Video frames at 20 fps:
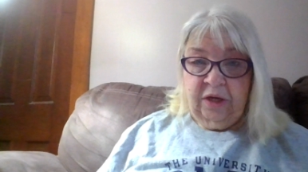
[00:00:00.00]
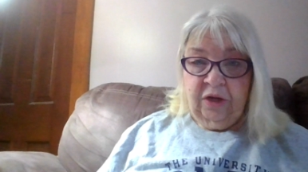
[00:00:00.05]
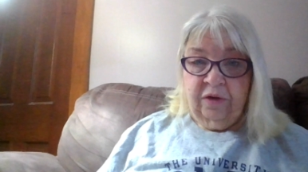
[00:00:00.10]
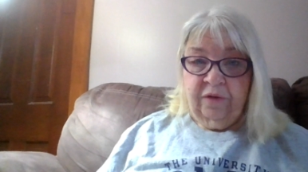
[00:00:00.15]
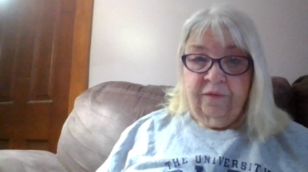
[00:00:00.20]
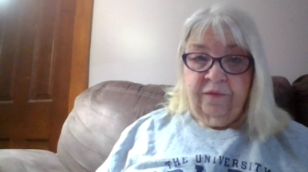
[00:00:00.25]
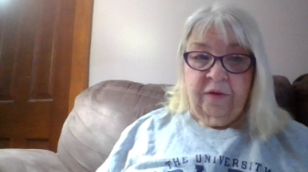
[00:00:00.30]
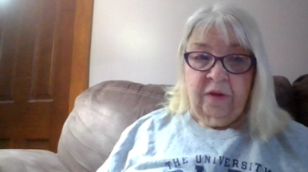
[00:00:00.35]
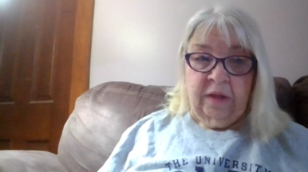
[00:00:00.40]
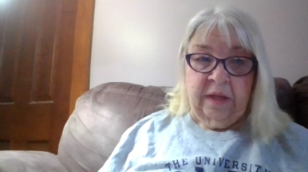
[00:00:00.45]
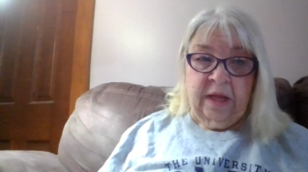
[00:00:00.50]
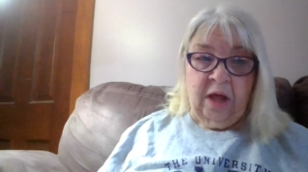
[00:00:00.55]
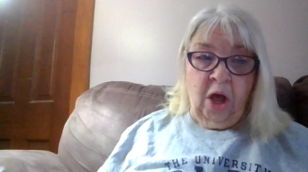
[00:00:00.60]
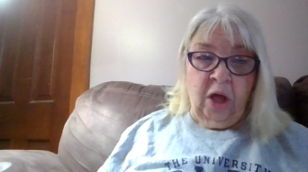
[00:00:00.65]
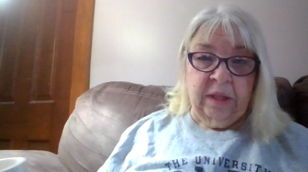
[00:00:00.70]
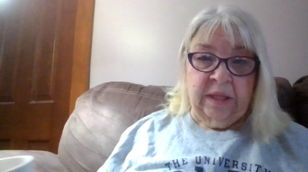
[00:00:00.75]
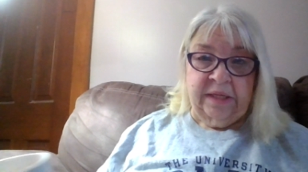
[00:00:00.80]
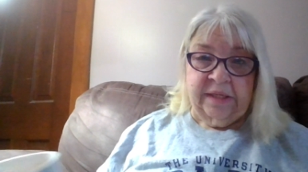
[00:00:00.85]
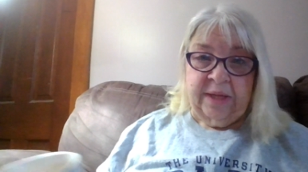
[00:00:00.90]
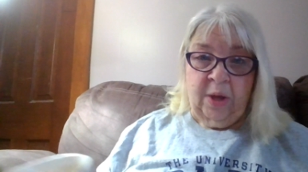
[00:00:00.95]
You have let
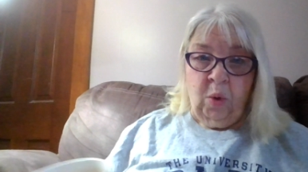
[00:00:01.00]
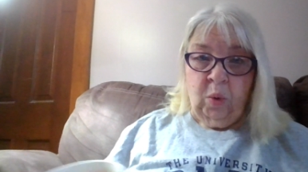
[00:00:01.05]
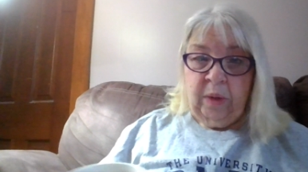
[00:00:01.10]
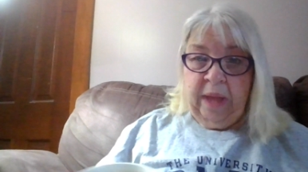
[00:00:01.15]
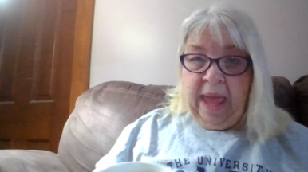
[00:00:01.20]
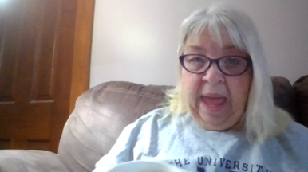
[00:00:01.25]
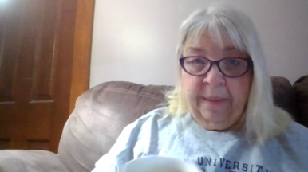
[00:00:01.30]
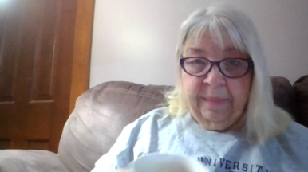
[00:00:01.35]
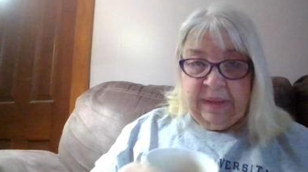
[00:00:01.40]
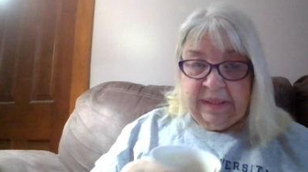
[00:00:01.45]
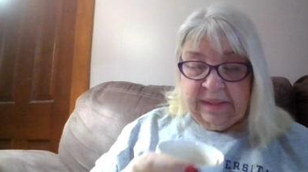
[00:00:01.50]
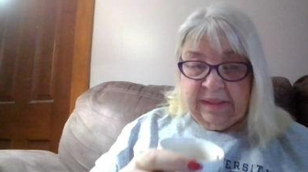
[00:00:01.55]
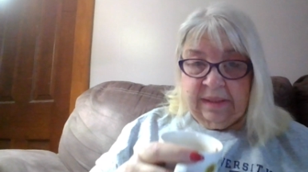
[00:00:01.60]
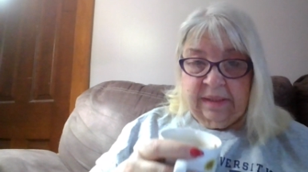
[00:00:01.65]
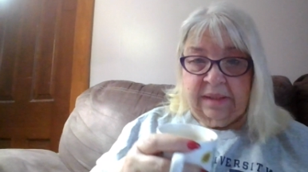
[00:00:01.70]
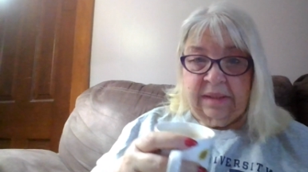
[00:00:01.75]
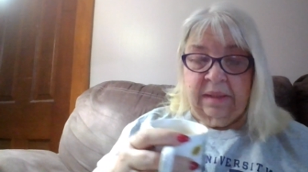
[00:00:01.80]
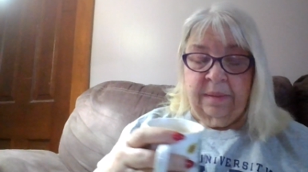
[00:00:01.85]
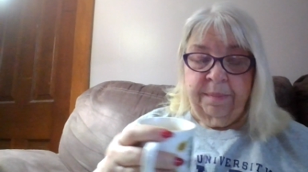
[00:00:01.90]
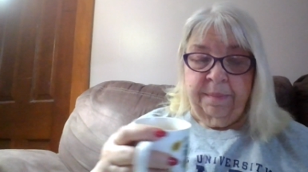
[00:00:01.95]
all these old habits
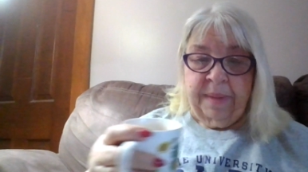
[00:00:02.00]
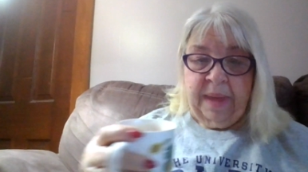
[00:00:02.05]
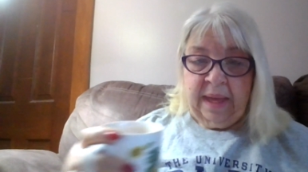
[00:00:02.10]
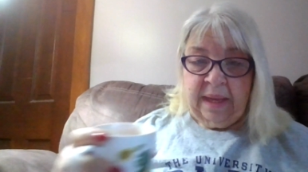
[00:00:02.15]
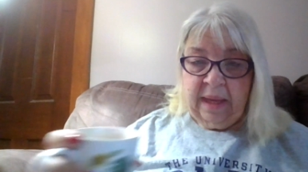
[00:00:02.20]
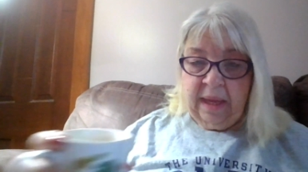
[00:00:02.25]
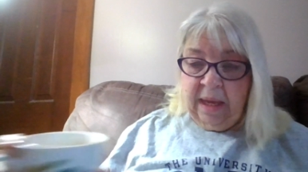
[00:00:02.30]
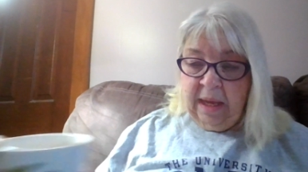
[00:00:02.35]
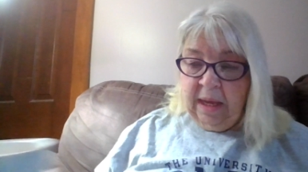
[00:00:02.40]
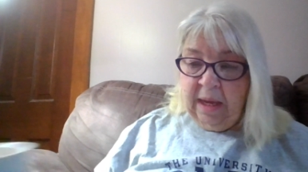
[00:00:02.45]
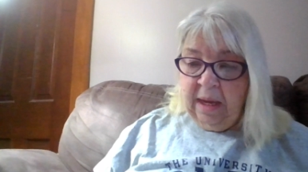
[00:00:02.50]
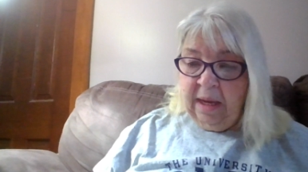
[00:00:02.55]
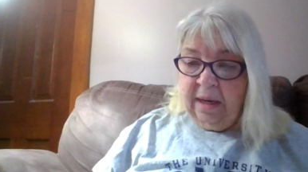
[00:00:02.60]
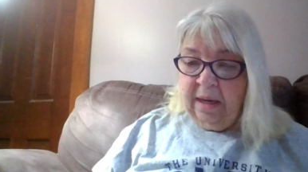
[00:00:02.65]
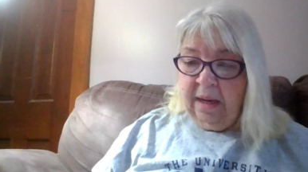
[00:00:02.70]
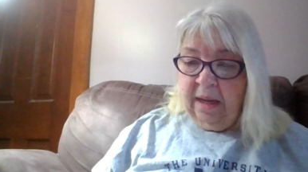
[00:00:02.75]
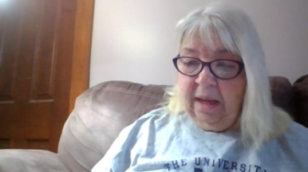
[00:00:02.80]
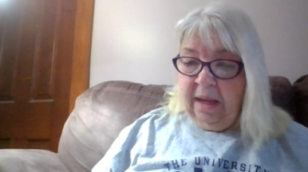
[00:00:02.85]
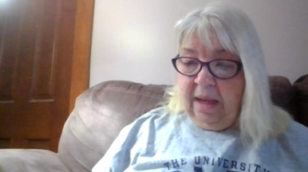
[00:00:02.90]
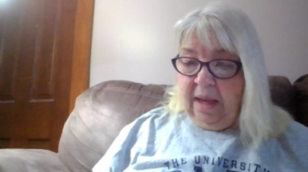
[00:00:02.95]
slip back
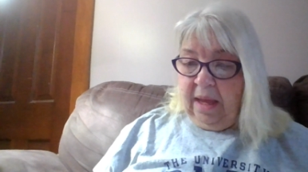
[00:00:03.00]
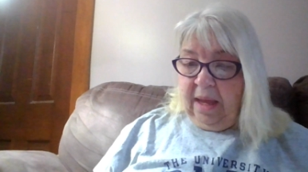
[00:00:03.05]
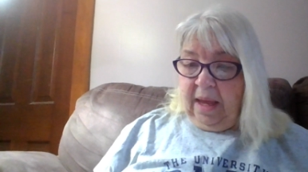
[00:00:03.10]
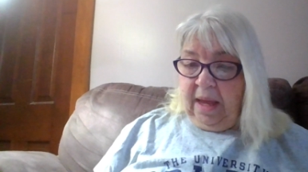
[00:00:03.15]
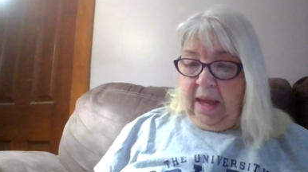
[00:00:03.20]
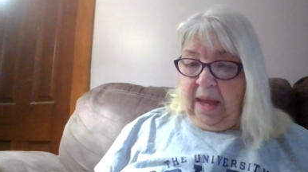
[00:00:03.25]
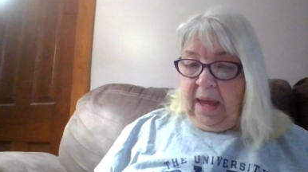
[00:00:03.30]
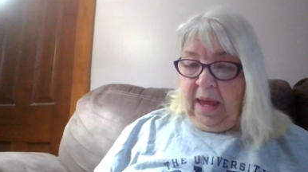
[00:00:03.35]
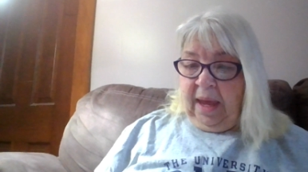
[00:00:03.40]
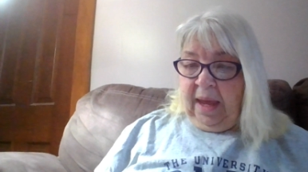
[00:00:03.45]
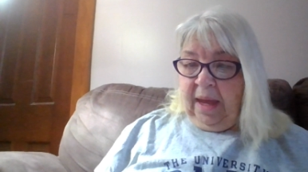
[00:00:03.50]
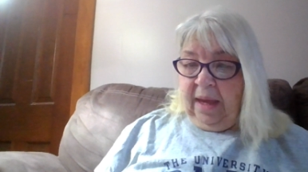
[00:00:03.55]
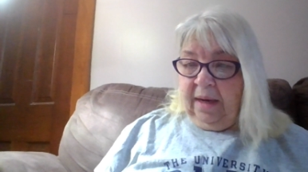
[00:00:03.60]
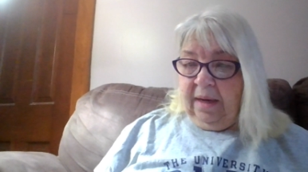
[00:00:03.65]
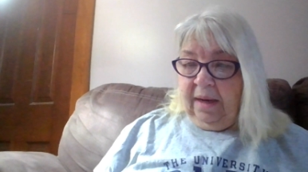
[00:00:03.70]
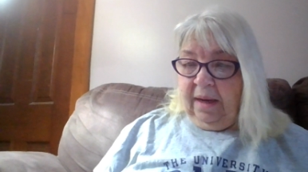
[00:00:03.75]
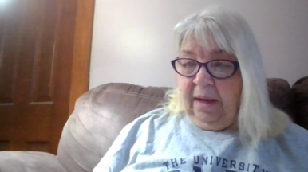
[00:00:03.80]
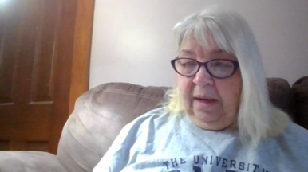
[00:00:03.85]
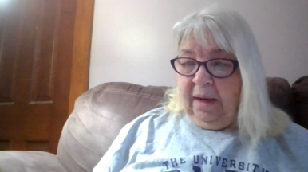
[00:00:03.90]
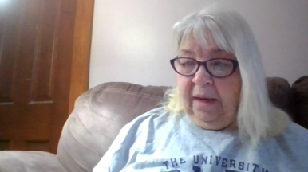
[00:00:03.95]
in,
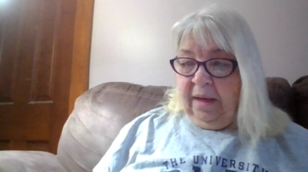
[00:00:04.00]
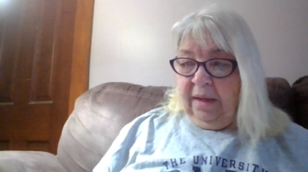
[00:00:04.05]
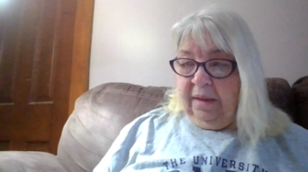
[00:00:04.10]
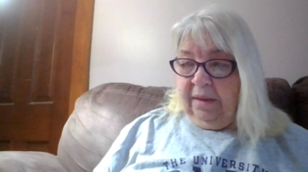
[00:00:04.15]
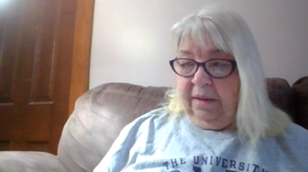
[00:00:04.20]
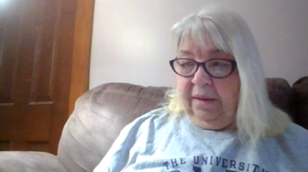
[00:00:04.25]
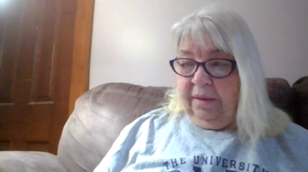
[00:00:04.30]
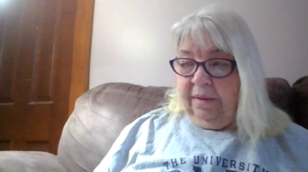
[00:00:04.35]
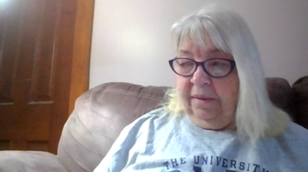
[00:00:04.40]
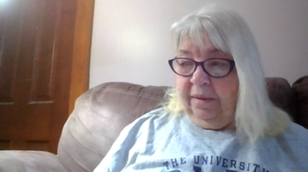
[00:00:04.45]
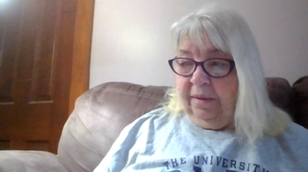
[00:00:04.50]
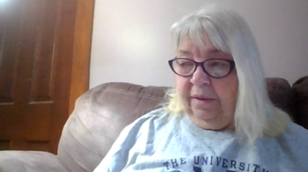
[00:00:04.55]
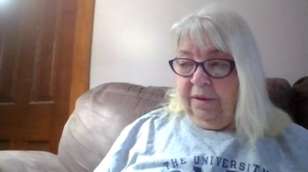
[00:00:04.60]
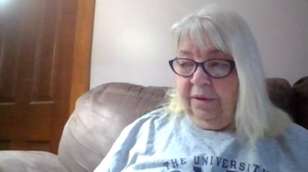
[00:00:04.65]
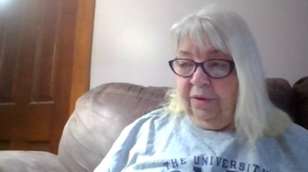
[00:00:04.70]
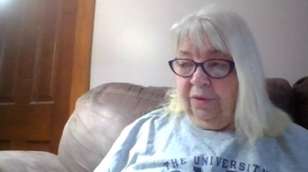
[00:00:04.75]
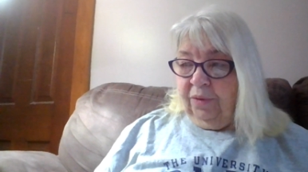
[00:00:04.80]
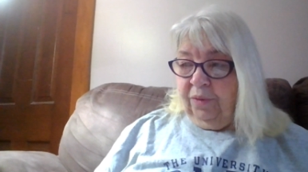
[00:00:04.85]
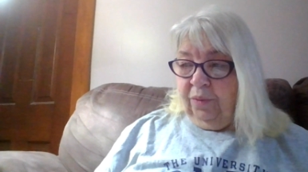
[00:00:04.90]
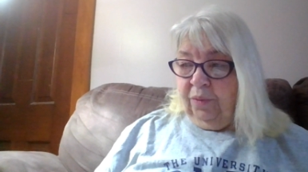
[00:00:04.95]
and uh,
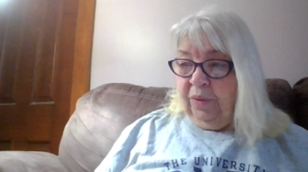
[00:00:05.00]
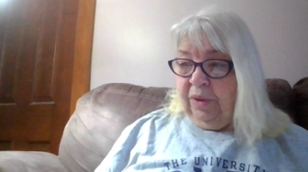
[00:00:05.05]
there